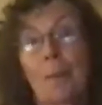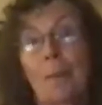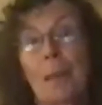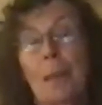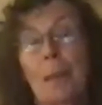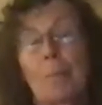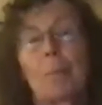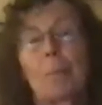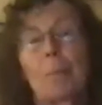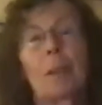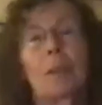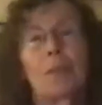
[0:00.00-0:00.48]

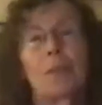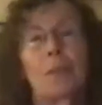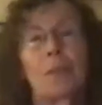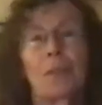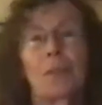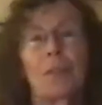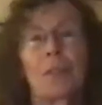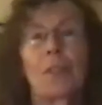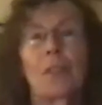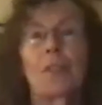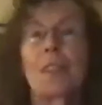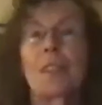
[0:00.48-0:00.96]
but
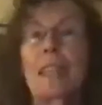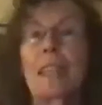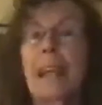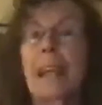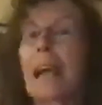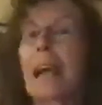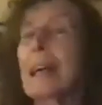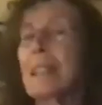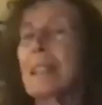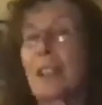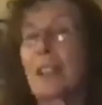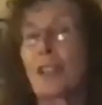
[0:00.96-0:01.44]
that the
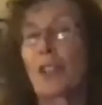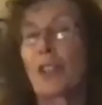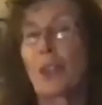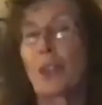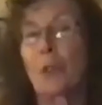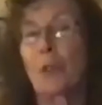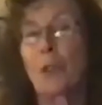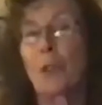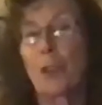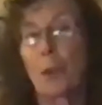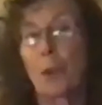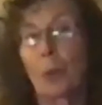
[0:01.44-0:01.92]

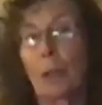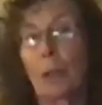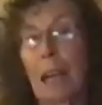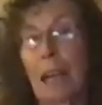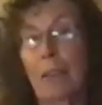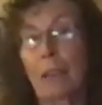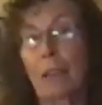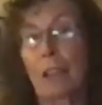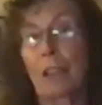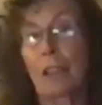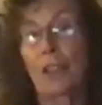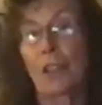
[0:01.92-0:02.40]
attitude your
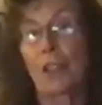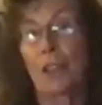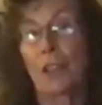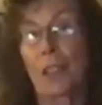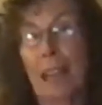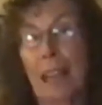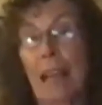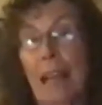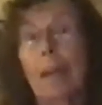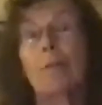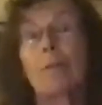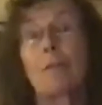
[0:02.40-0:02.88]
characters
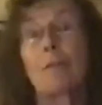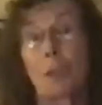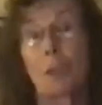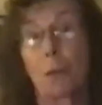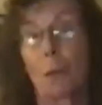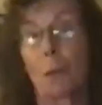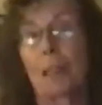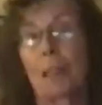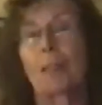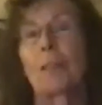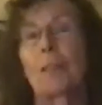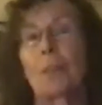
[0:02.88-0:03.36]
have
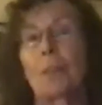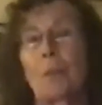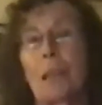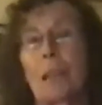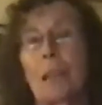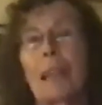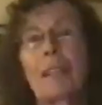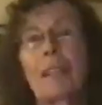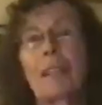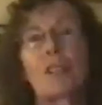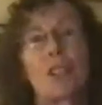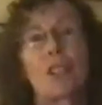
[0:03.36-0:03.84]
to it, the
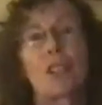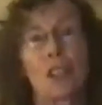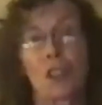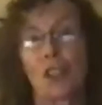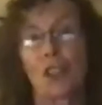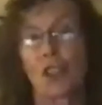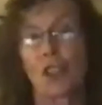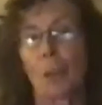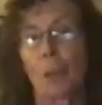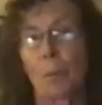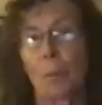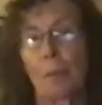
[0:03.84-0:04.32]

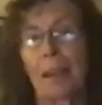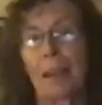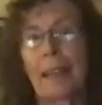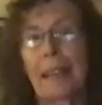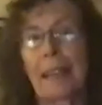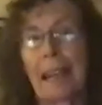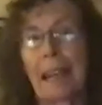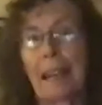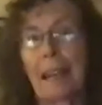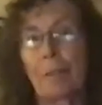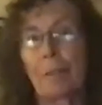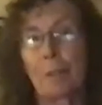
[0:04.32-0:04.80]
relationship they
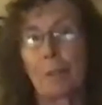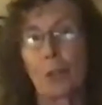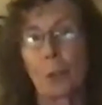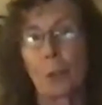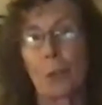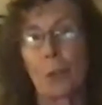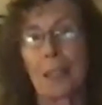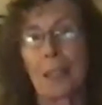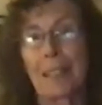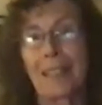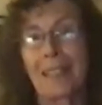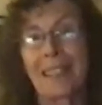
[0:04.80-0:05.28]
have to
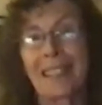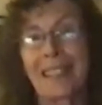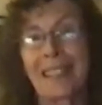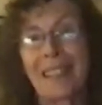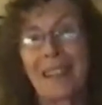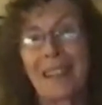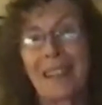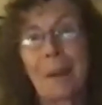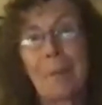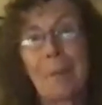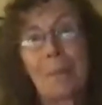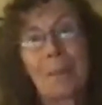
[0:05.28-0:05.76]
it,
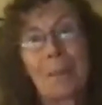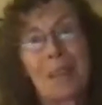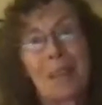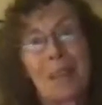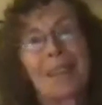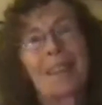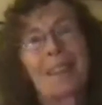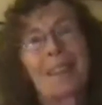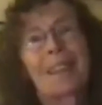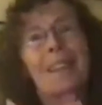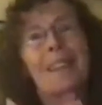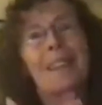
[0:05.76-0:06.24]

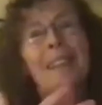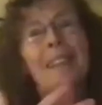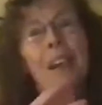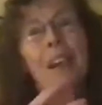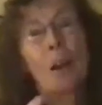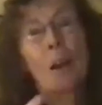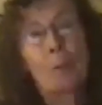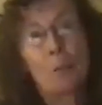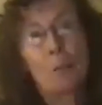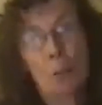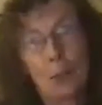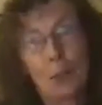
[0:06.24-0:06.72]

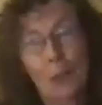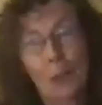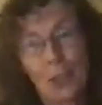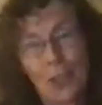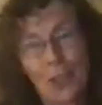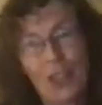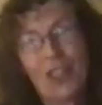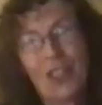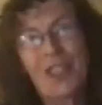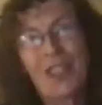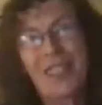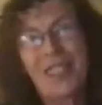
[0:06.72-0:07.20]

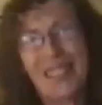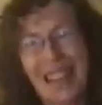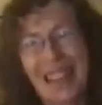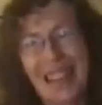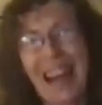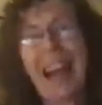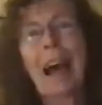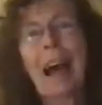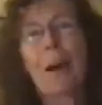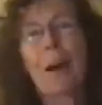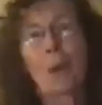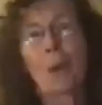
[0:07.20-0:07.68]
governs
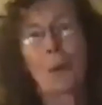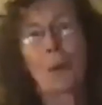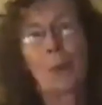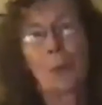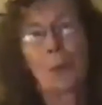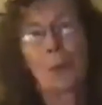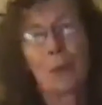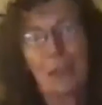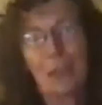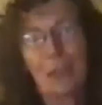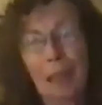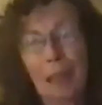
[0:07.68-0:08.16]

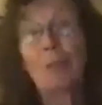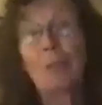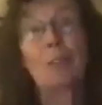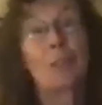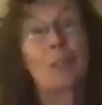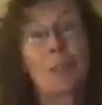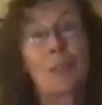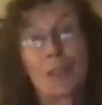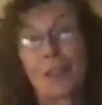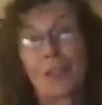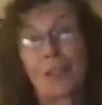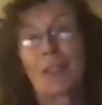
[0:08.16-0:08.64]
how
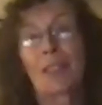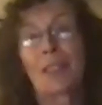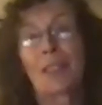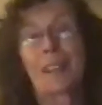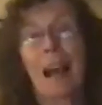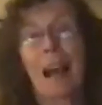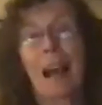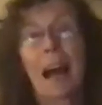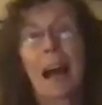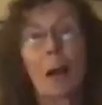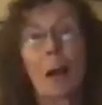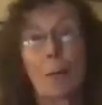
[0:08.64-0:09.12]

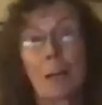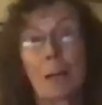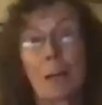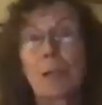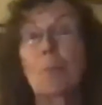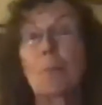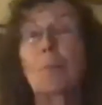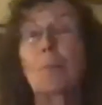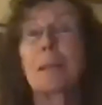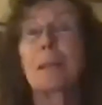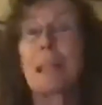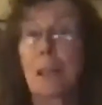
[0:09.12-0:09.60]
it
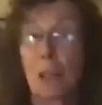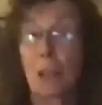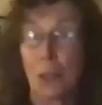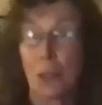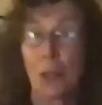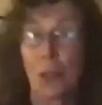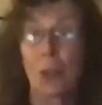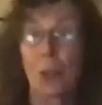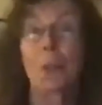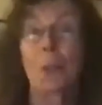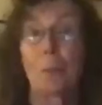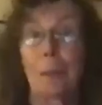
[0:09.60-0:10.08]
appears
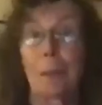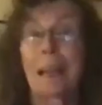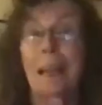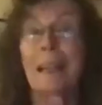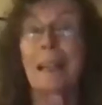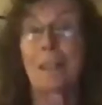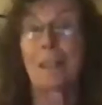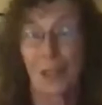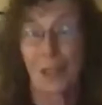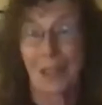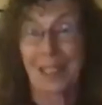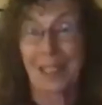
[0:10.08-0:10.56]
on the
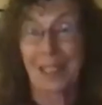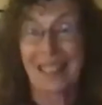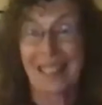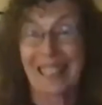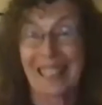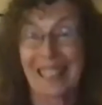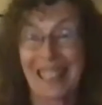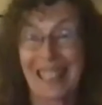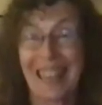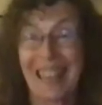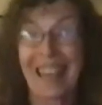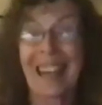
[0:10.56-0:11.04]

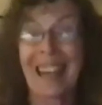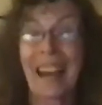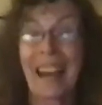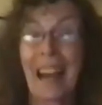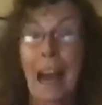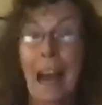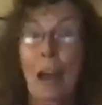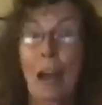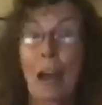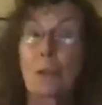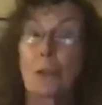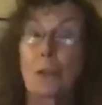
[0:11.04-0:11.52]
pages,
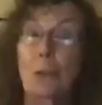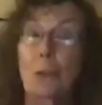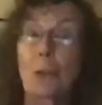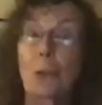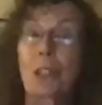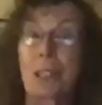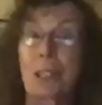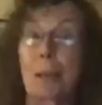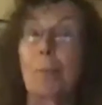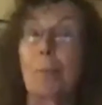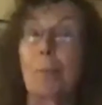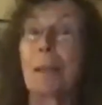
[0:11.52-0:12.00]
how you
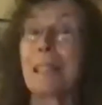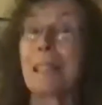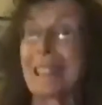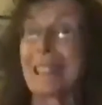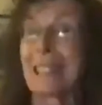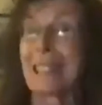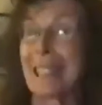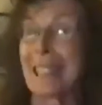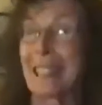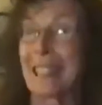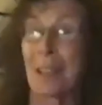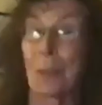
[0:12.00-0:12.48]
summon
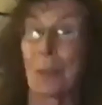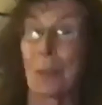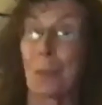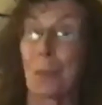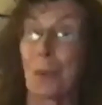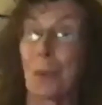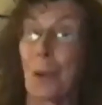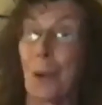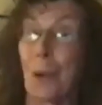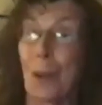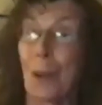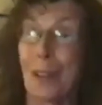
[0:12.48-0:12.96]
it, as it
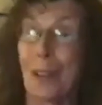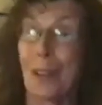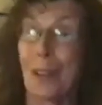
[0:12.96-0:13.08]
were.